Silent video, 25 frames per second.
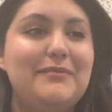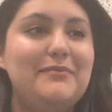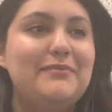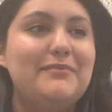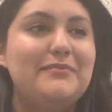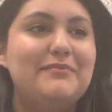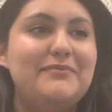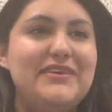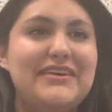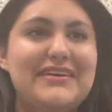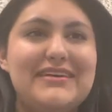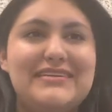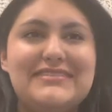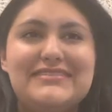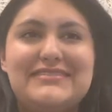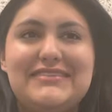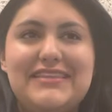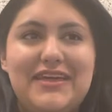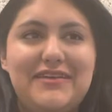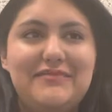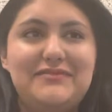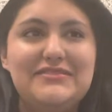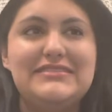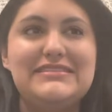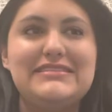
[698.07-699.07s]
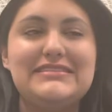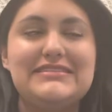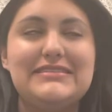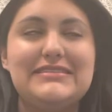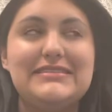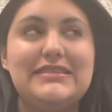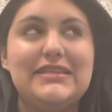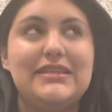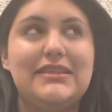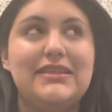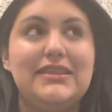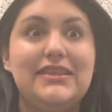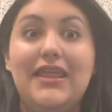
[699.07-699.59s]
because love is just
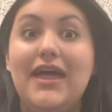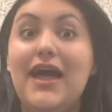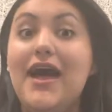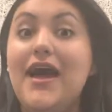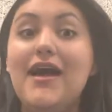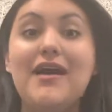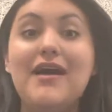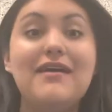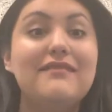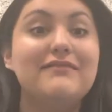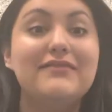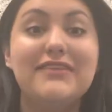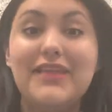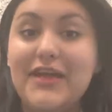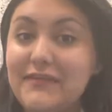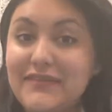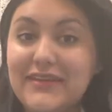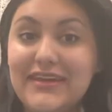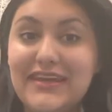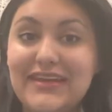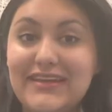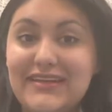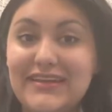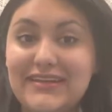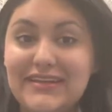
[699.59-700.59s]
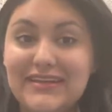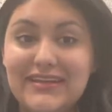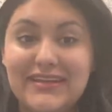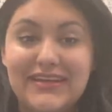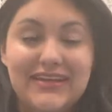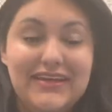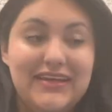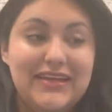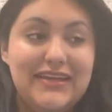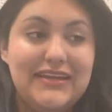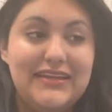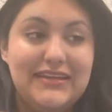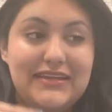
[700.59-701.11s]
love. Love can
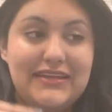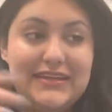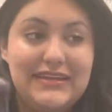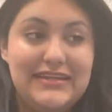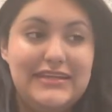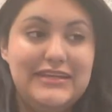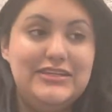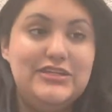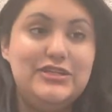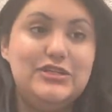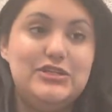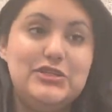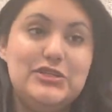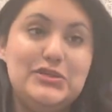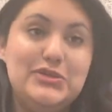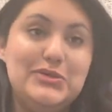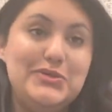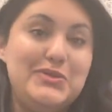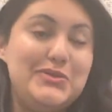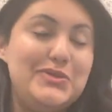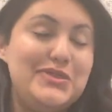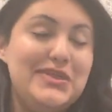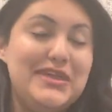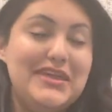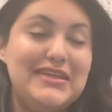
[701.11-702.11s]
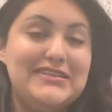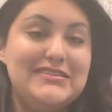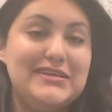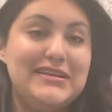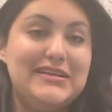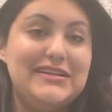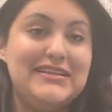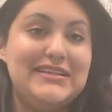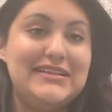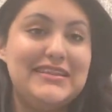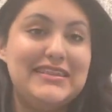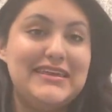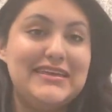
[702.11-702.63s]
lead you to do
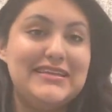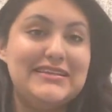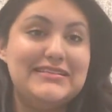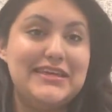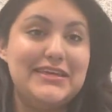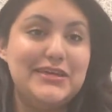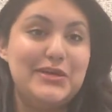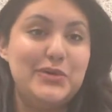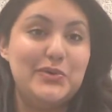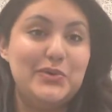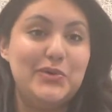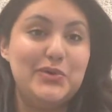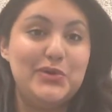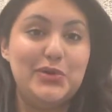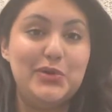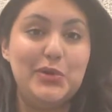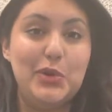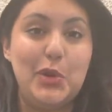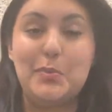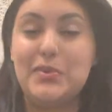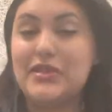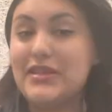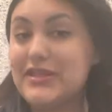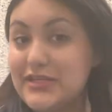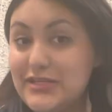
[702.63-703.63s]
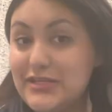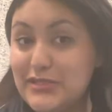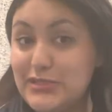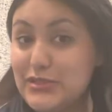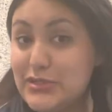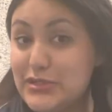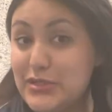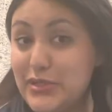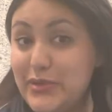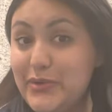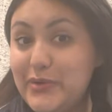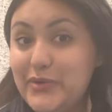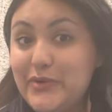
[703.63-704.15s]
certain things that you wouldn't normally
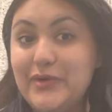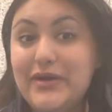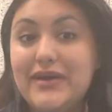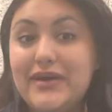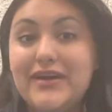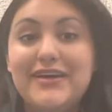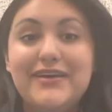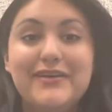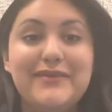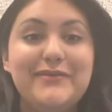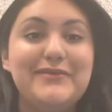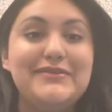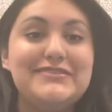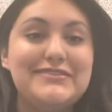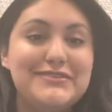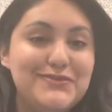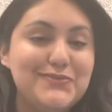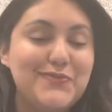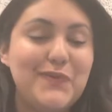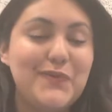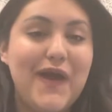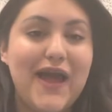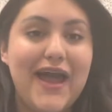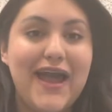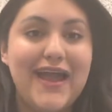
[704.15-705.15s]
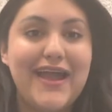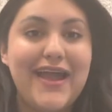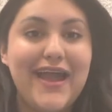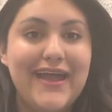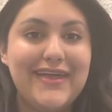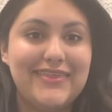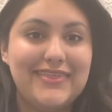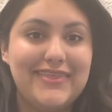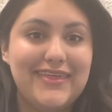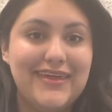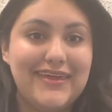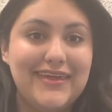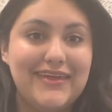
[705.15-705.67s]
do, which is why I
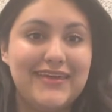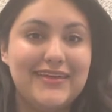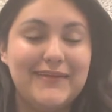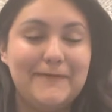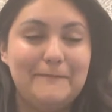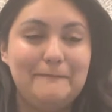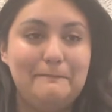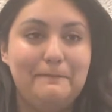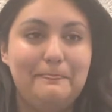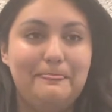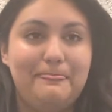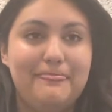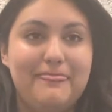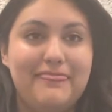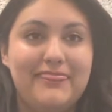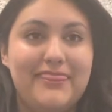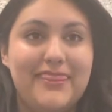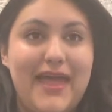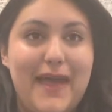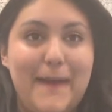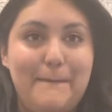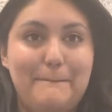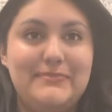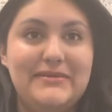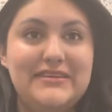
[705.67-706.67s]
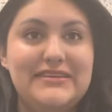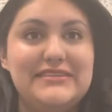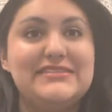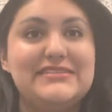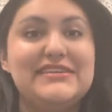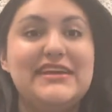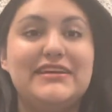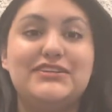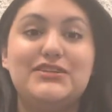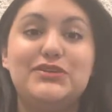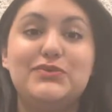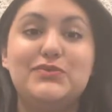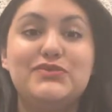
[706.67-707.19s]
think that B
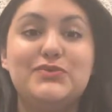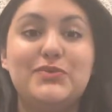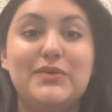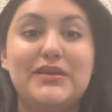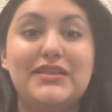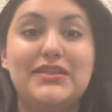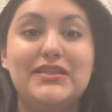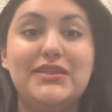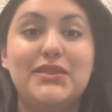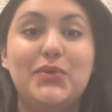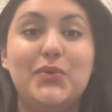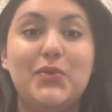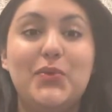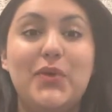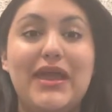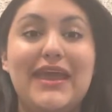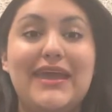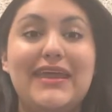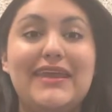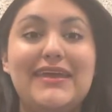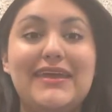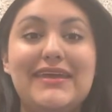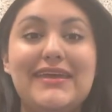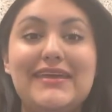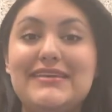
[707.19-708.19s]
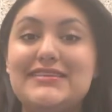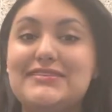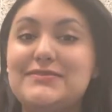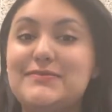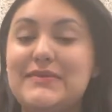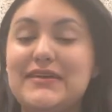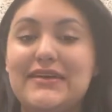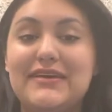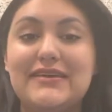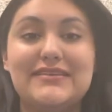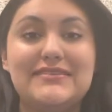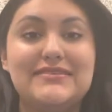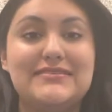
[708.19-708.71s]
section was written the way it is,
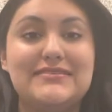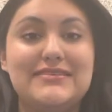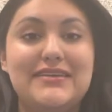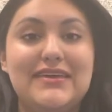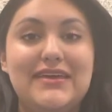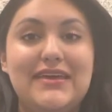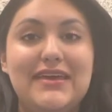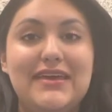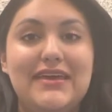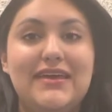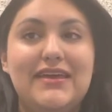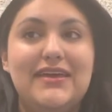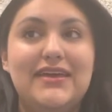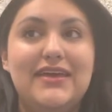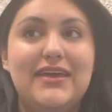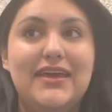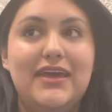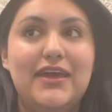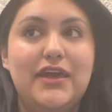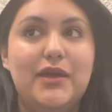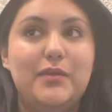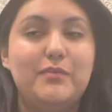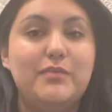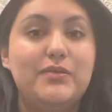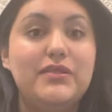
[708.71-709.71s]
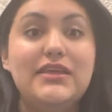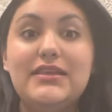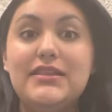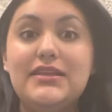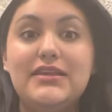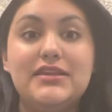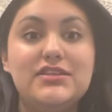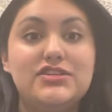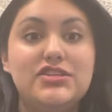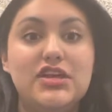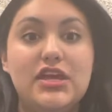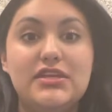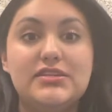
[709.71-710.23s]
because it
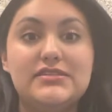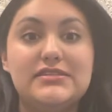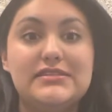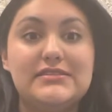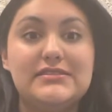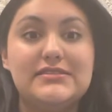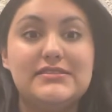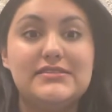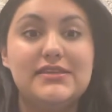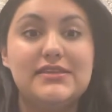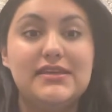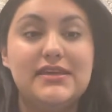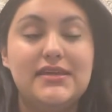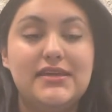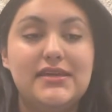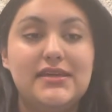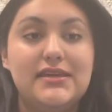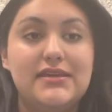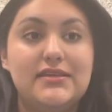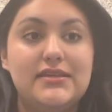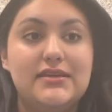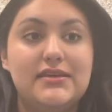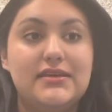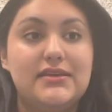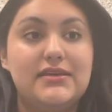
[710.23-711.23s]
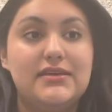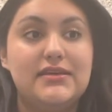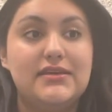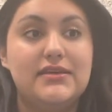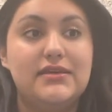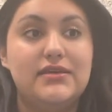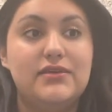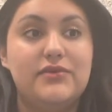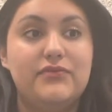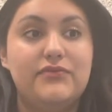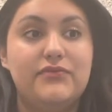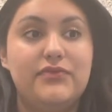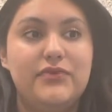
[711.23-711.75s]
completely changes
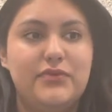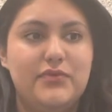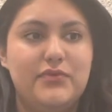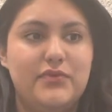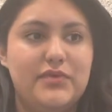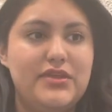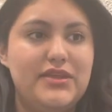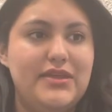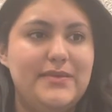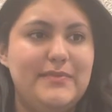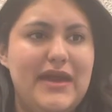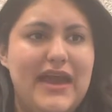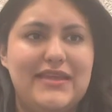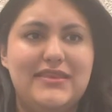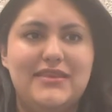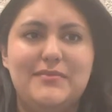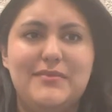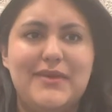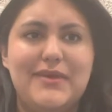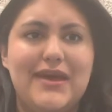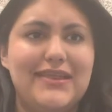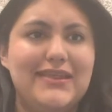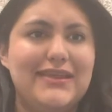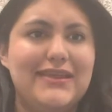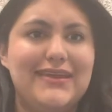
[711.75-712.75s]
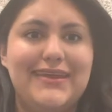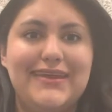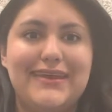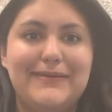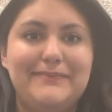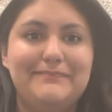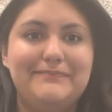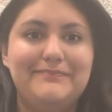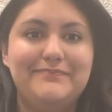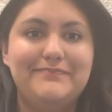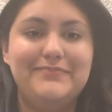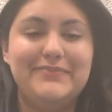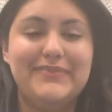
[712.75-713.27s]
the rhythm and the
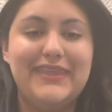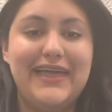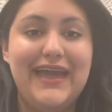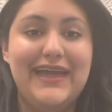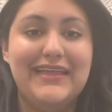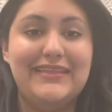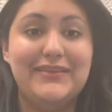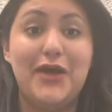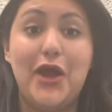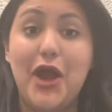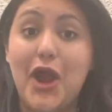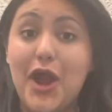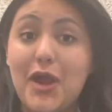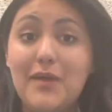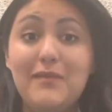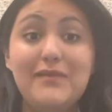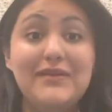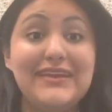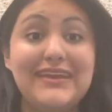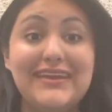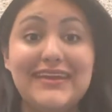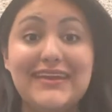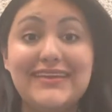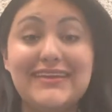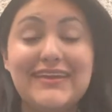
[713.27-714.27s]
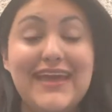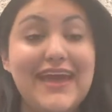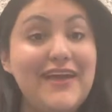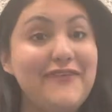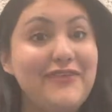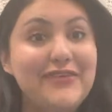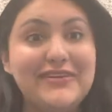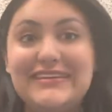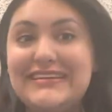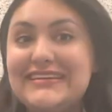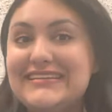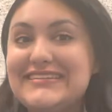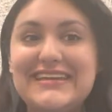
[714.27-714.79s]
melody and the harmony.
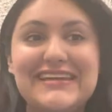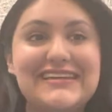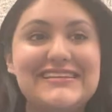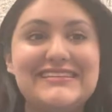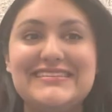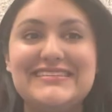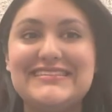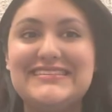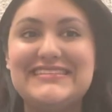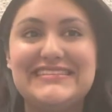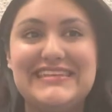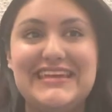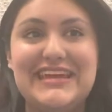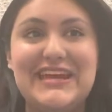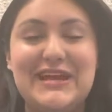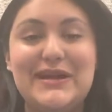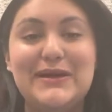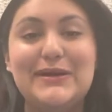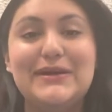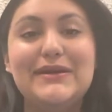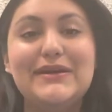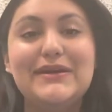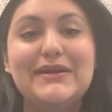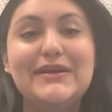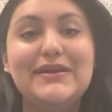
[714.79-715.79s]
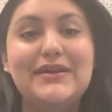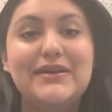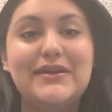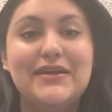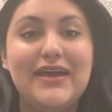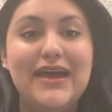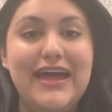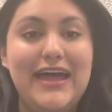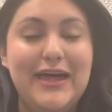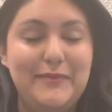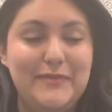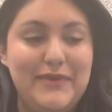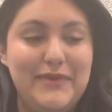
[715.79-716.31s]
Everything changes there
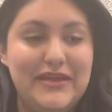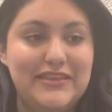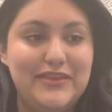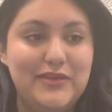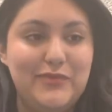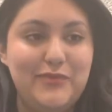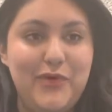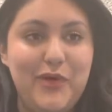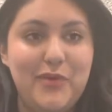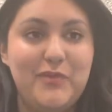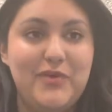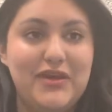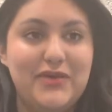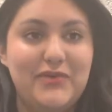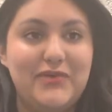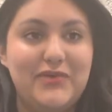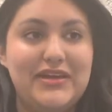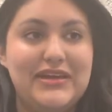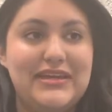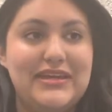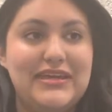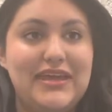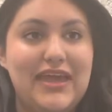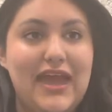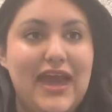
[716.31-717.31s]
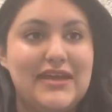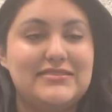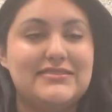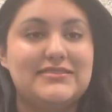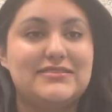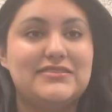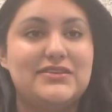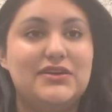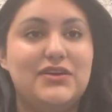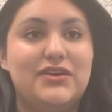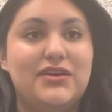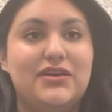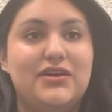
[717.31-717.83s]
at the moment where he
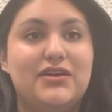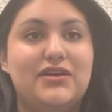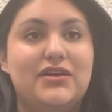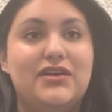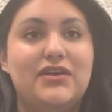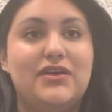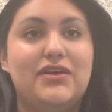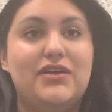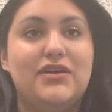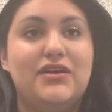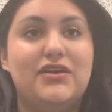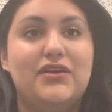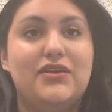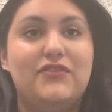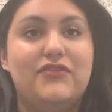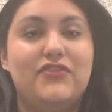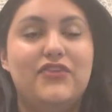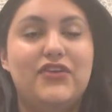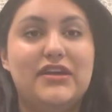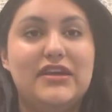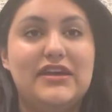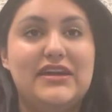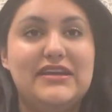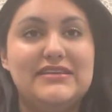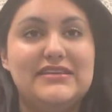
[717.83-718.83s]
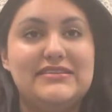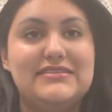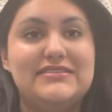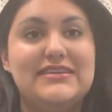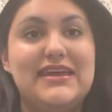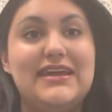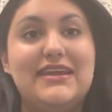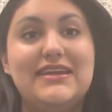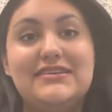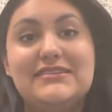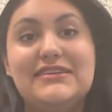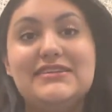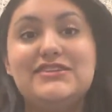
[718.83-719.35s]
asks her for a kiss,
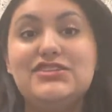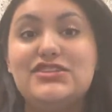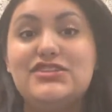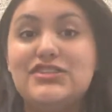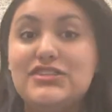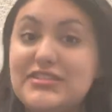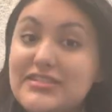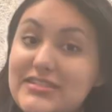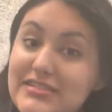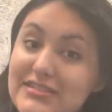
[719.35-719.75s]
and essentially she